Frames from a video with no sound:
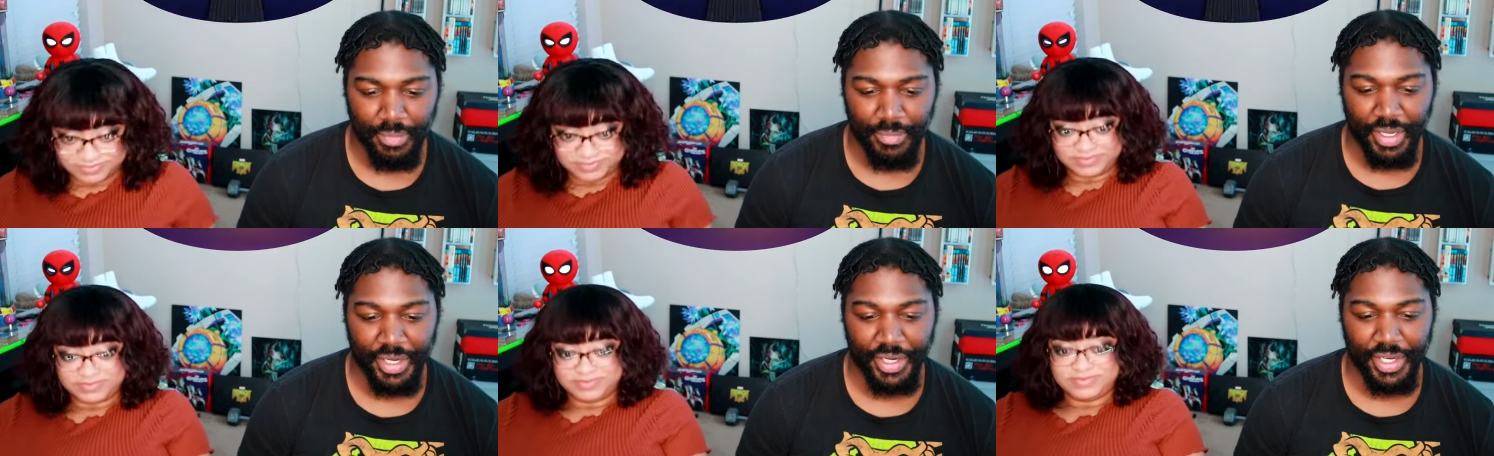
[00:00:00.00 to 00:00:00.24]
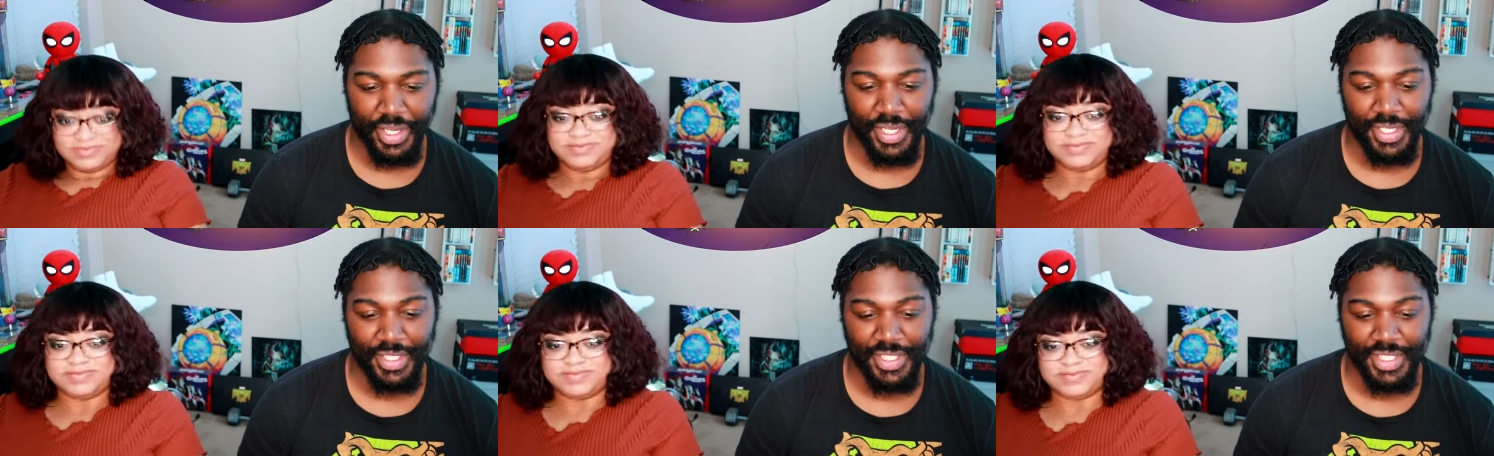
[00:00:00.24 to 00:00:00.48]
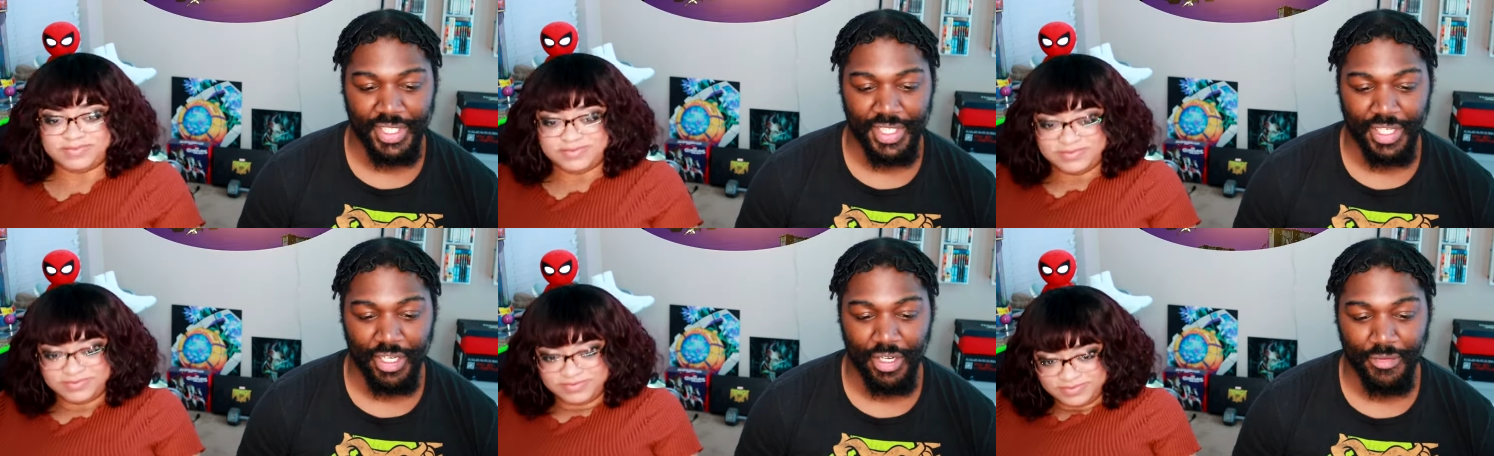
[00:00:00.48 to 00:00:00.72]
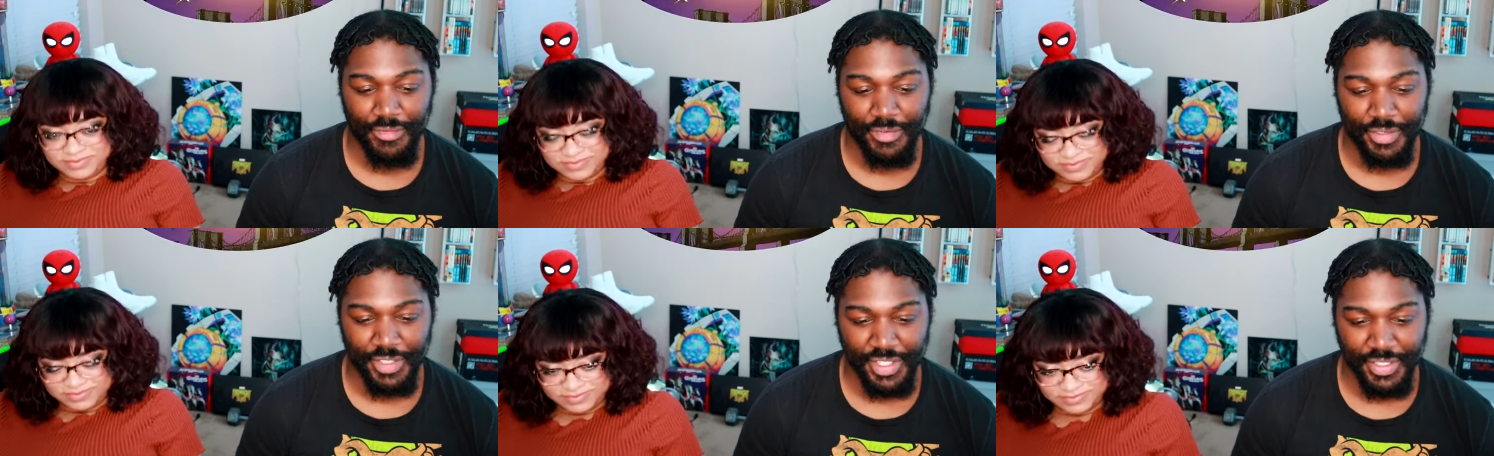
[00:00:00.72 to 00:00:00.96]
Speaker 1: My nigga
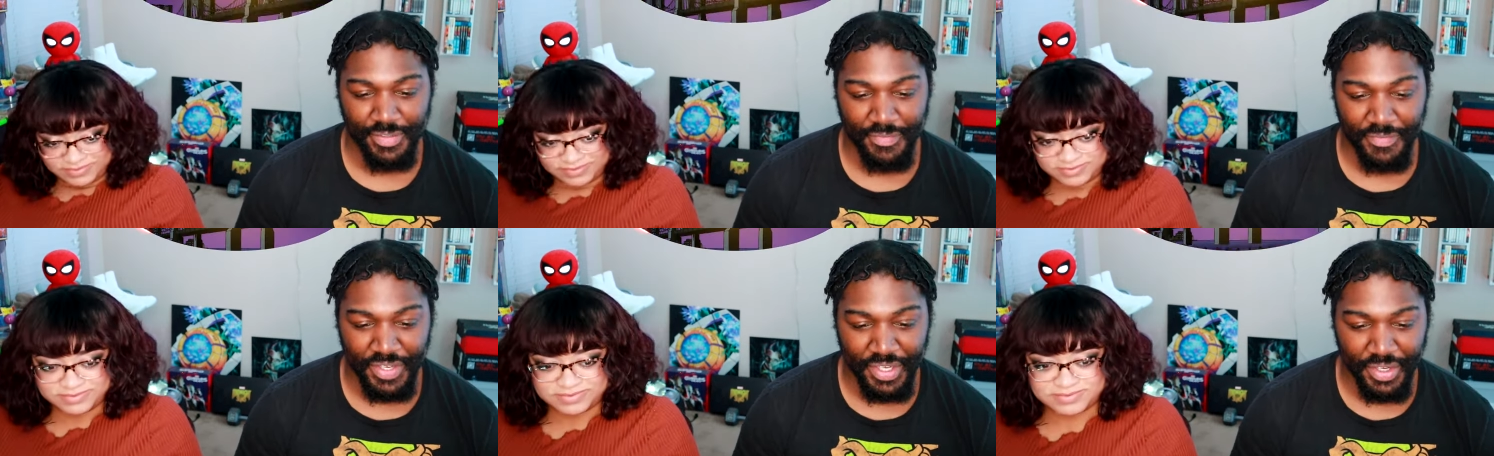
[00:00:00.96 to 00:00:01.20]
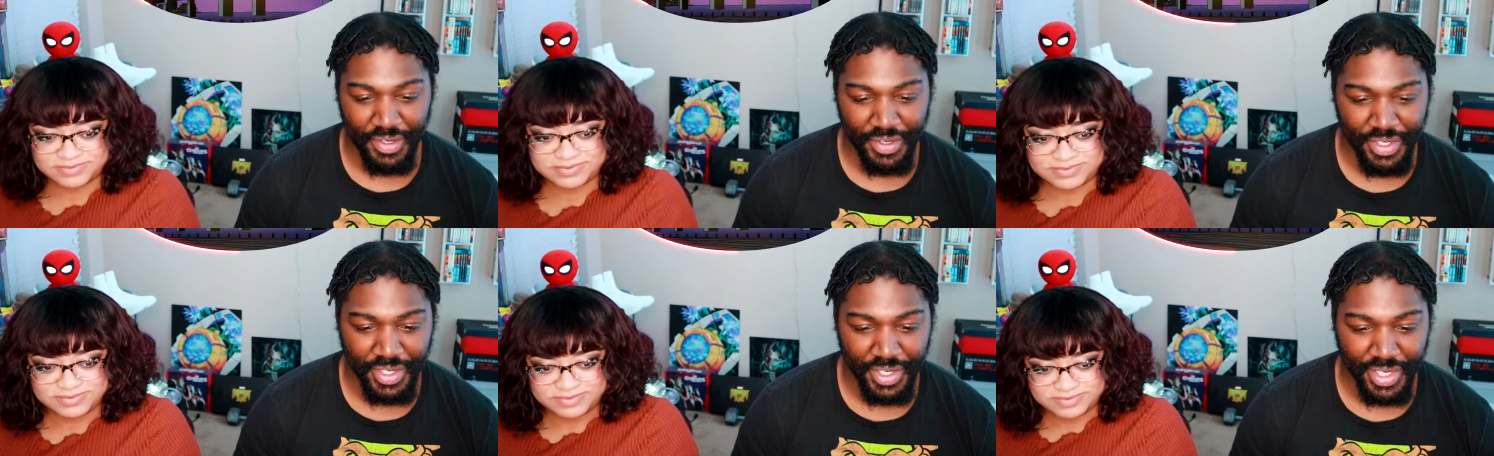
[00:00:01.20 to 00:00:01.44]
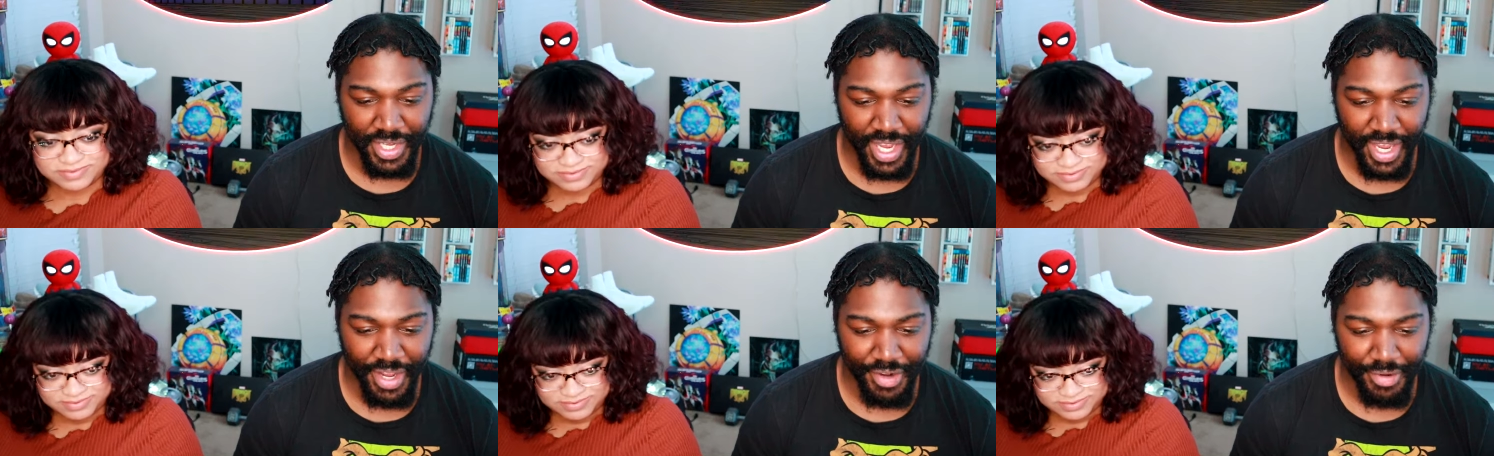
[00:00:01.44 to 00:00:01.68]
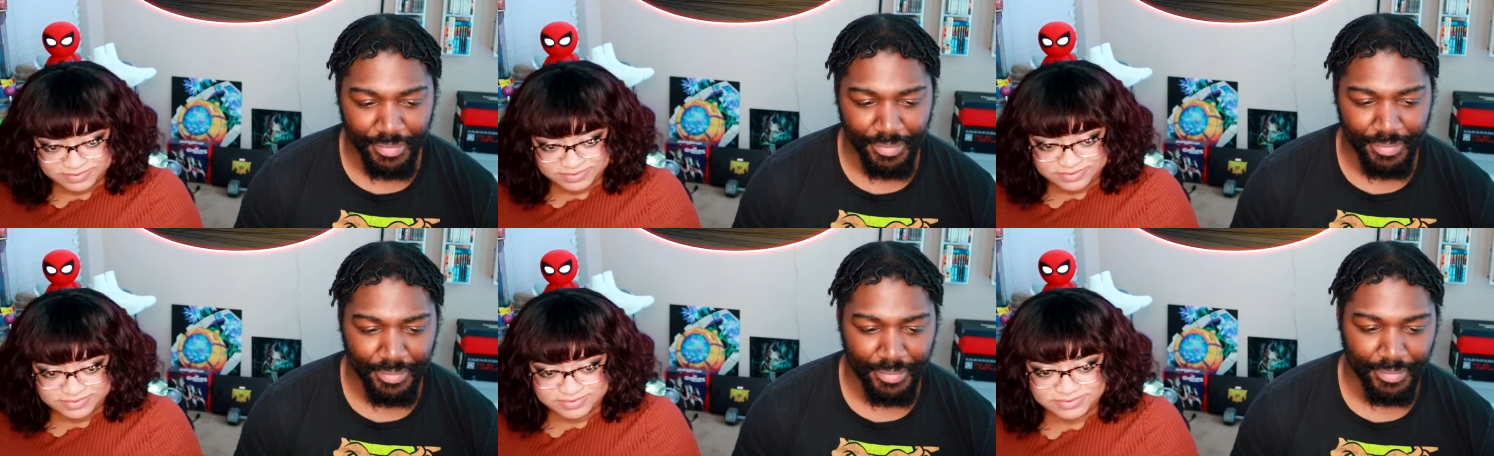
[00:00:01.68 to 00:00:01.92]
Silver Civilian
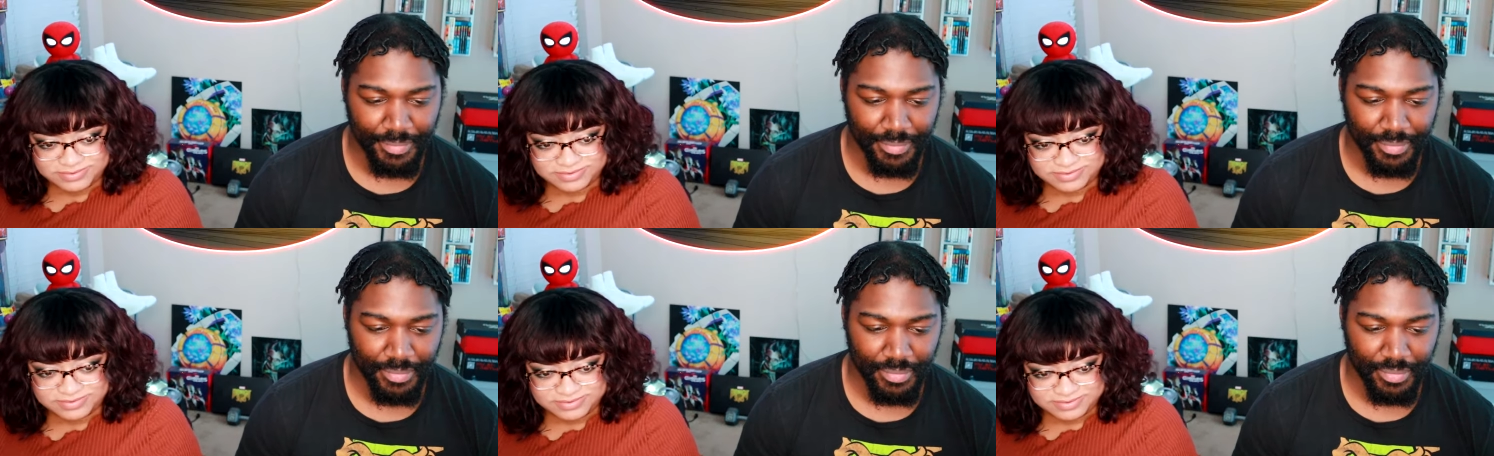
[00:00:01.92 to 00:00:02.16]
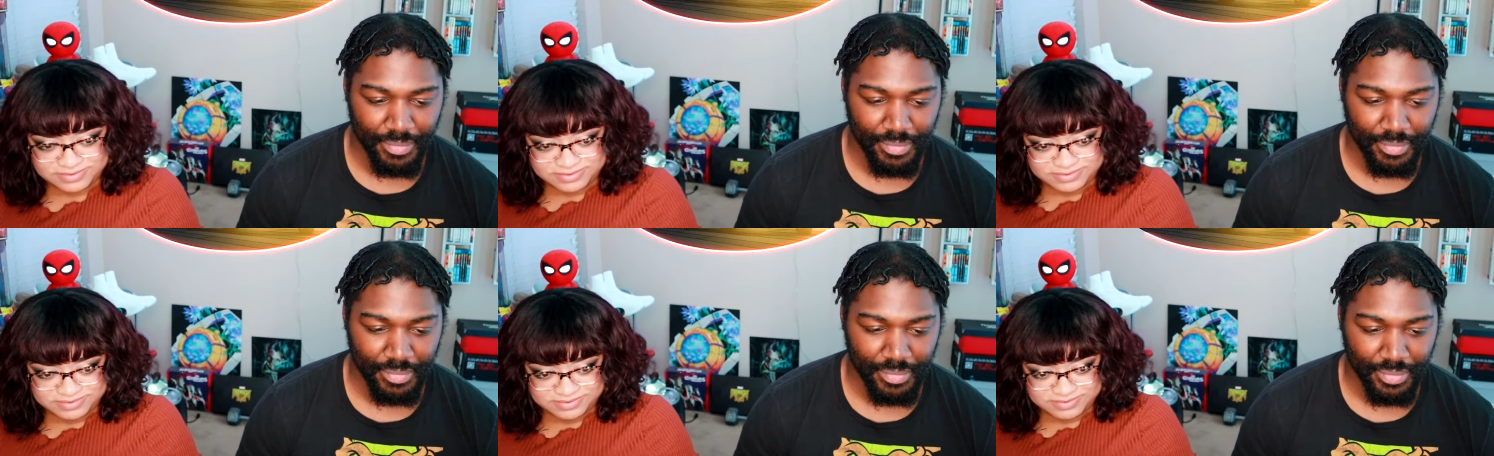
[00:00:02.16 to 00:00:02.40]
got him.